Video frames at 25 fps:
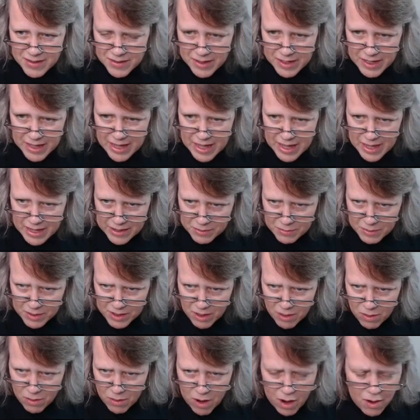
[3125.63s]
Yeah, there we
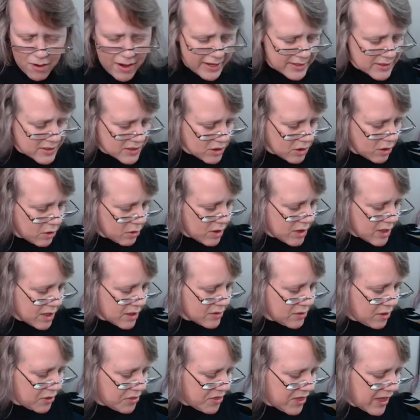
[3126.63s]
go. All right, so
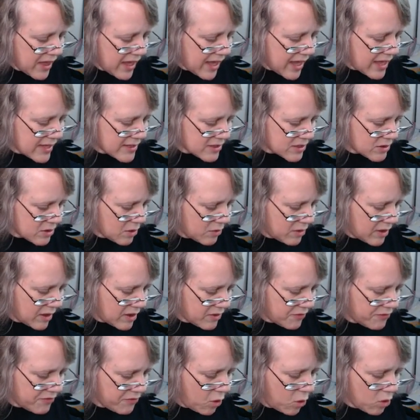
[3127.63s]
the thing is though that
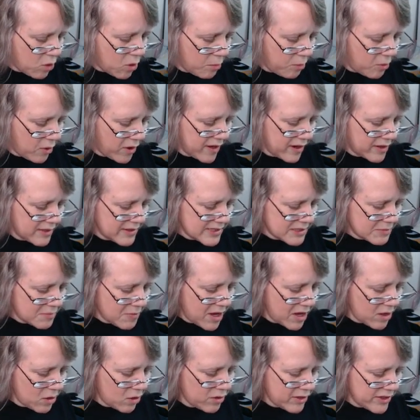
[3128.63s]
the focal point on this
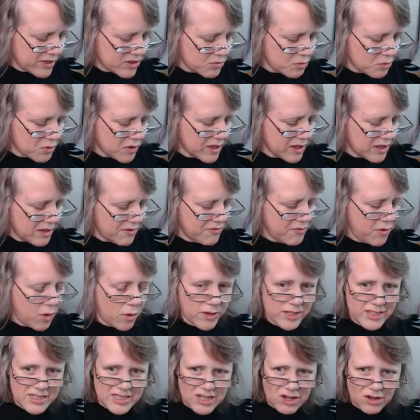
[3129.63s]
model is really
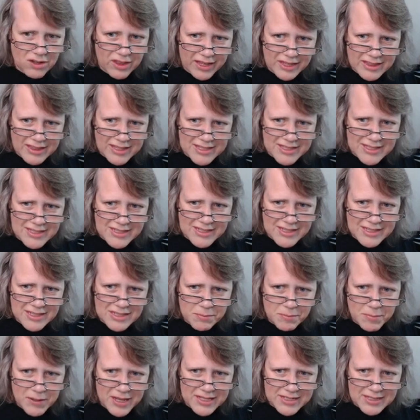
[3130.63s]
focused here. Like this is its
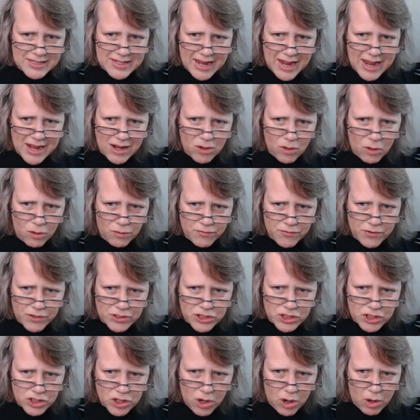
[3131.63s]
best angle for
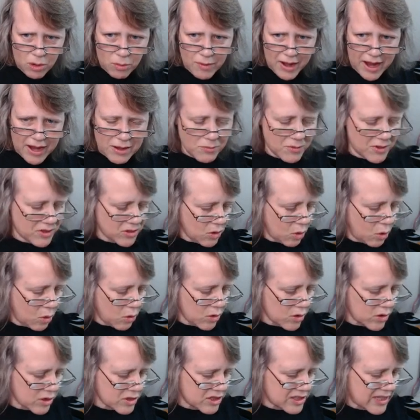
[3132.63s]
sure, right? With the
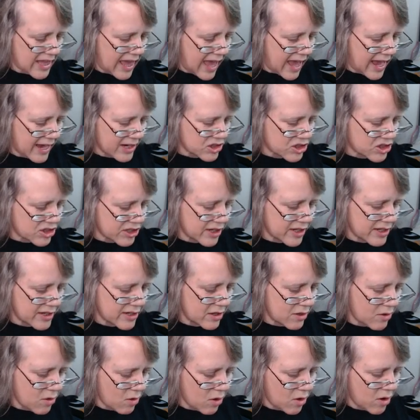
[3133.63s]
horse, the action,
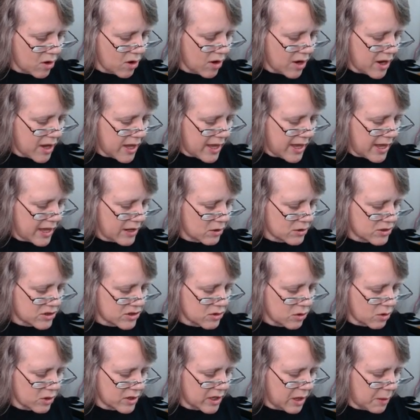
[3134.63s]
and her and her
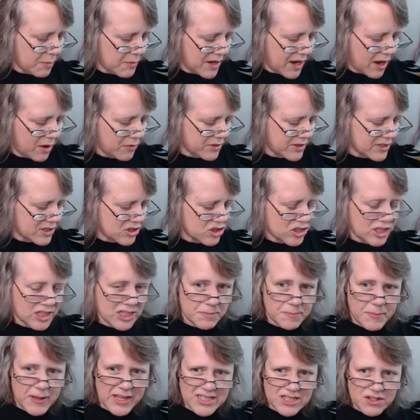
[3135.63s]
sword coming out. This is its
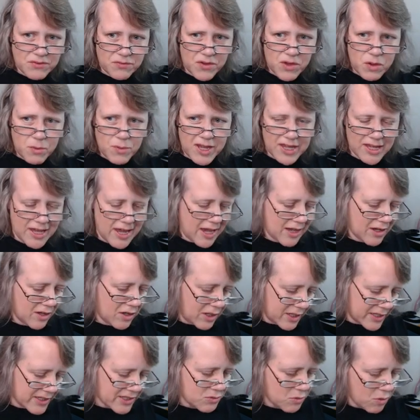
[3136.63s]
best viewing
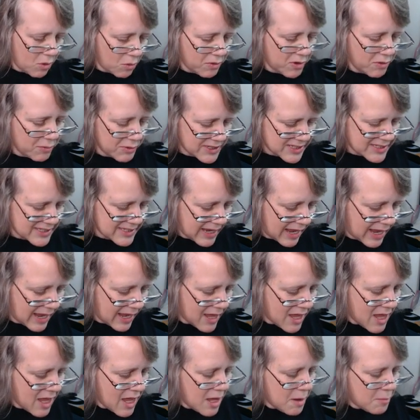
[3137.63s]
angle, is what we would say.
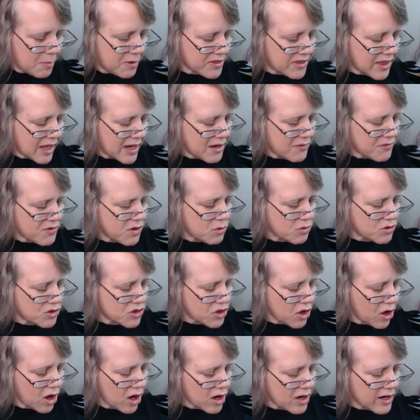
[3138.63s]
But then if you
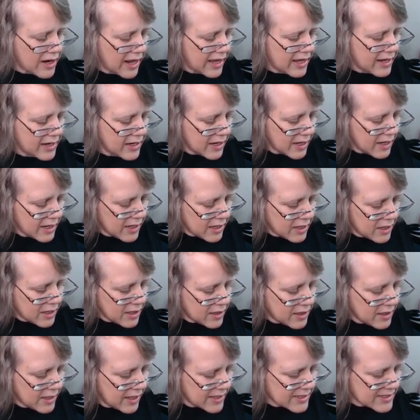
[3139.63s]
turn it
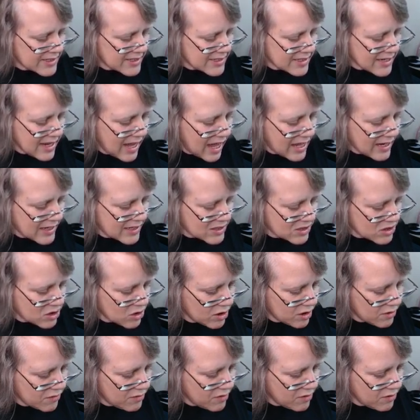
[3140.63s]
it's not as
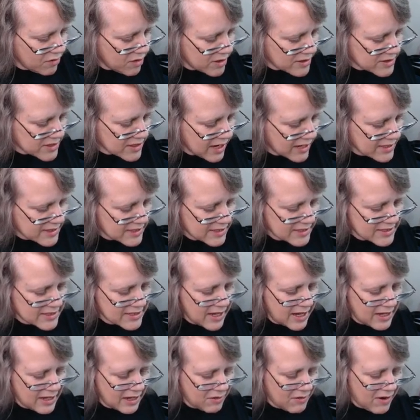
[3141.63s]
good of a, it's not as
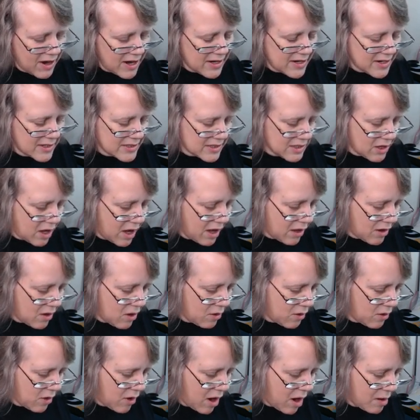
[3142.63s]
exciting, right? It's ah oh,
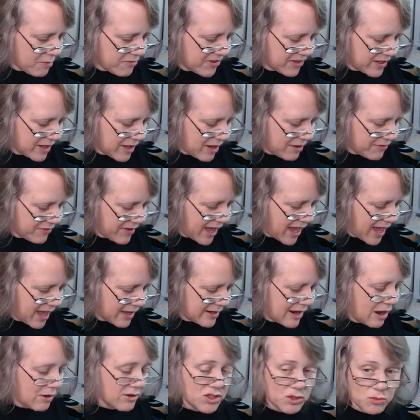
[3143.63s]
no, her arm fell off. Ah,
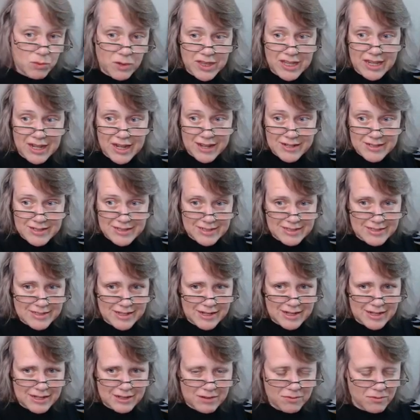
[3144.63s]
now it's really not as
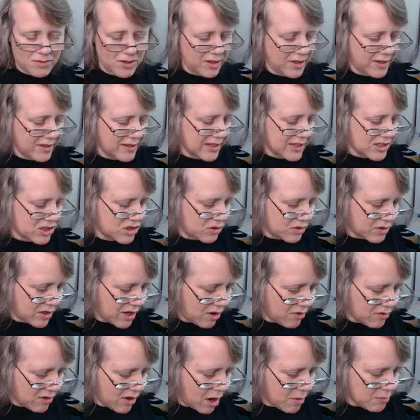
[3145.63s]
exciting. Well, unless you
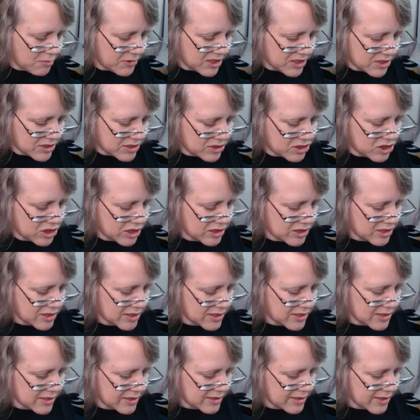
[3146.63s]
count armless chicks
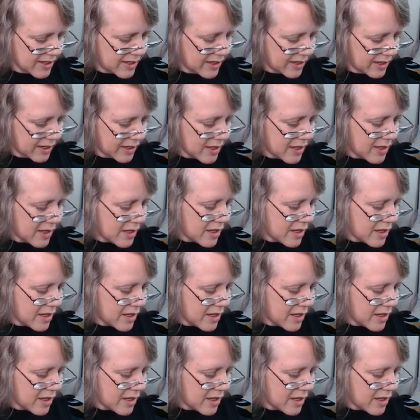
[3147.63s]
as exciting.